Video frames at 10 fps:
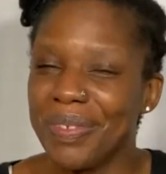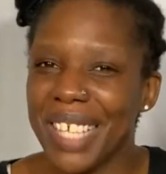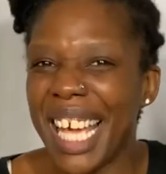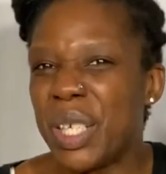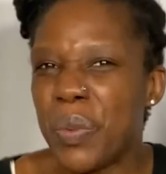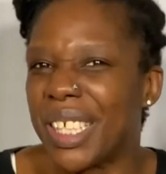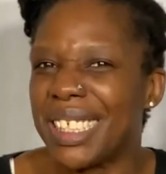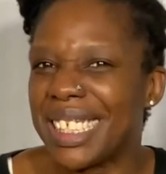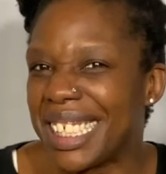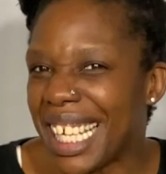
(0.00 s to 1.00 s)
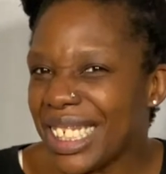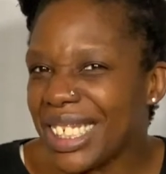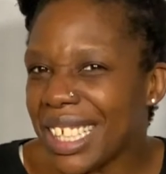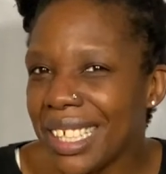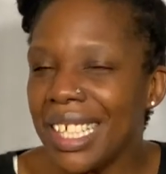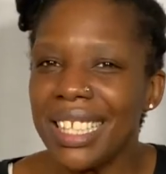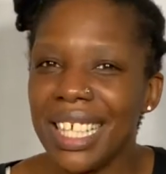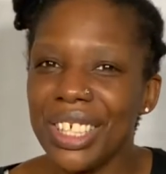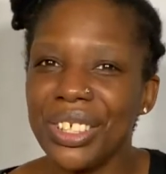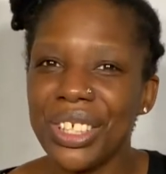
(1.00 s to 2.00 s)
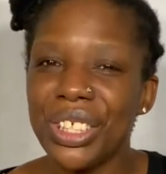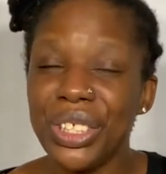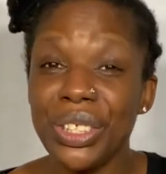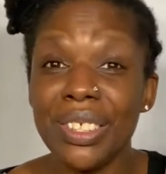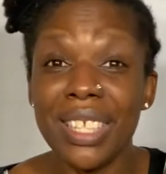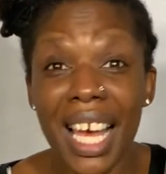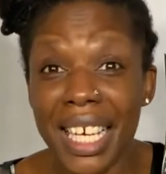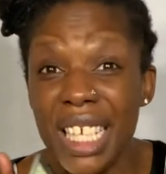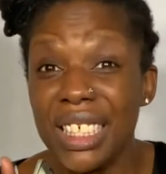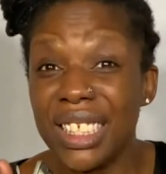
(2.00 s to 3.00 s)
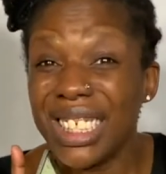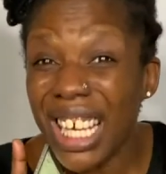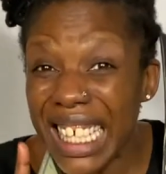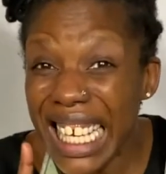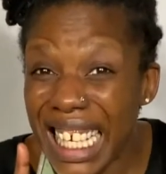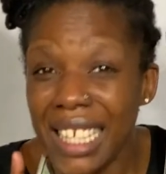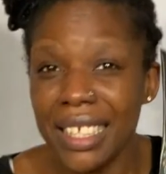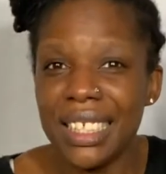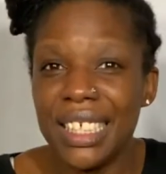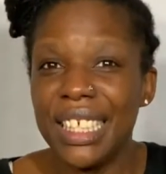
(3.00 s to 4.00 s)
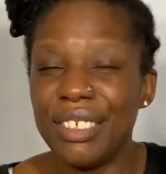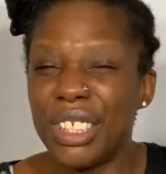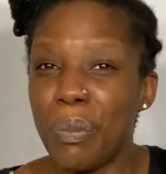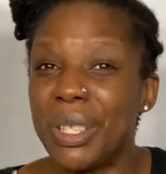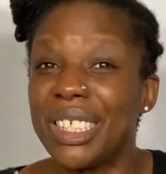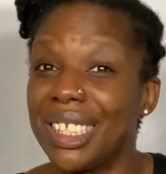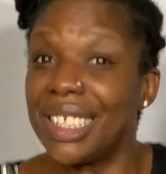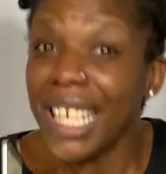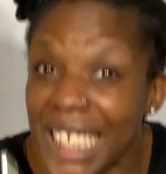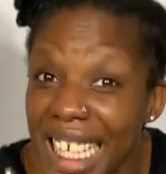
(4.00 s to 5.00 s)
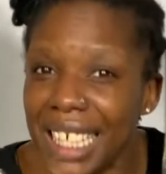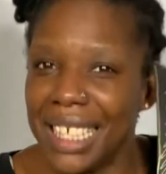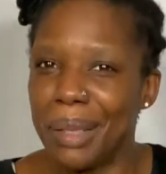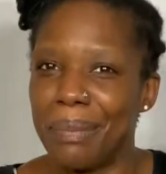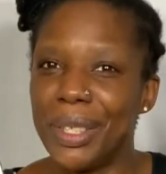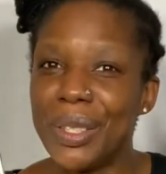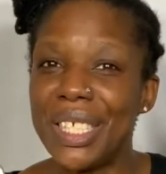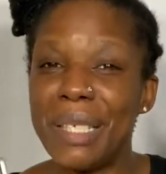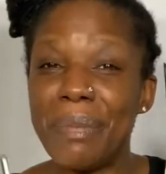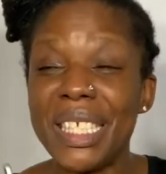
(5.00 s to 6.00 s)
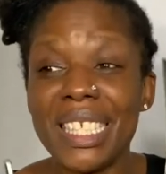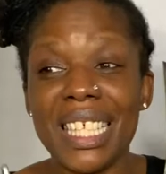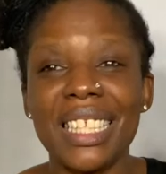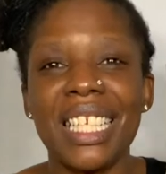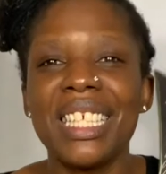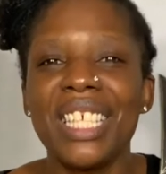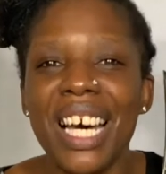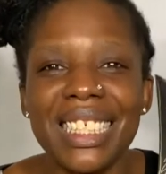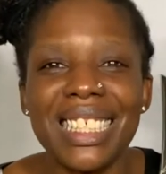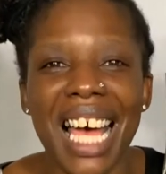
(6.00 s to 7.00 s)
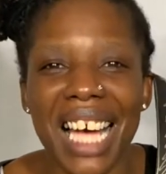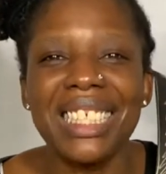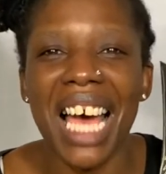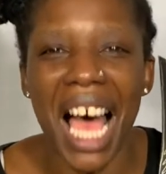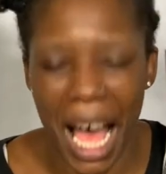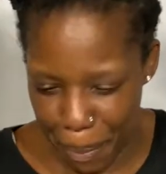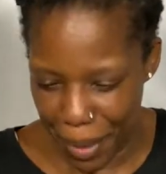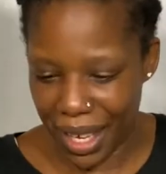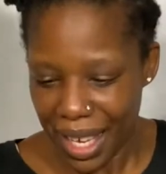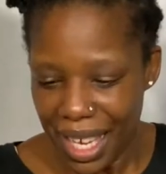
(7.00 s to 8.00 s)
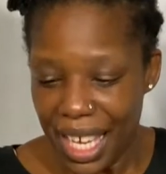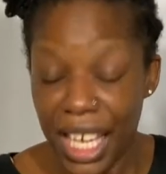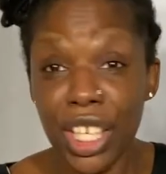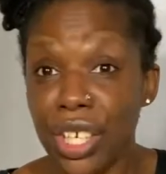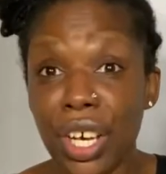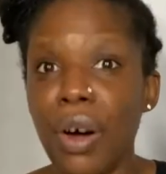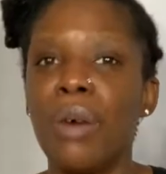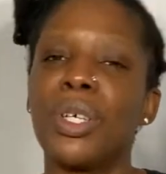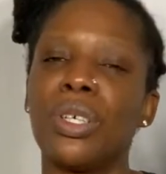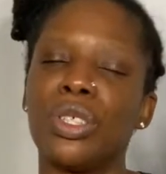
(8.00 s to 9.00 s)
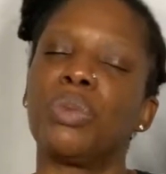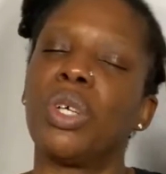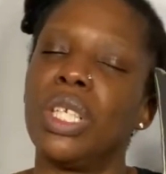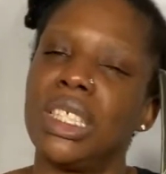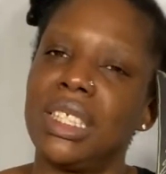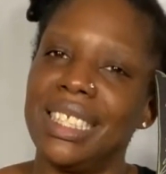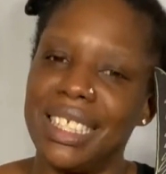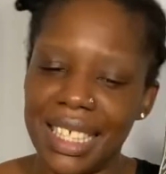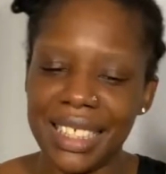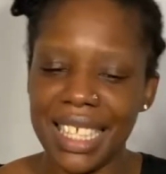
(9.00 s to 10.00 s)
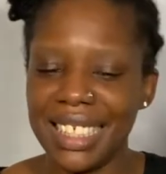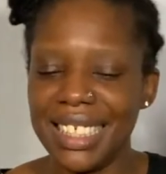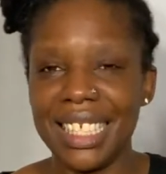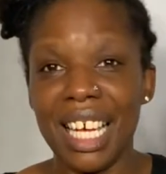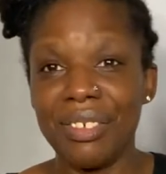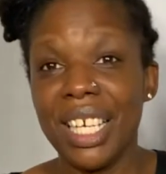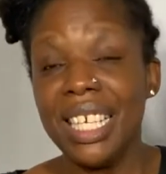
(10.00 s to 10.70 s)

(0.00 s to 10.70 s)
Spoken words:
Any words in nature that you can use, like sunny? If someone's sunny, it usually means that they're nice and happy. Here you go. Oh my gosh, we've got less than 10 seconds left.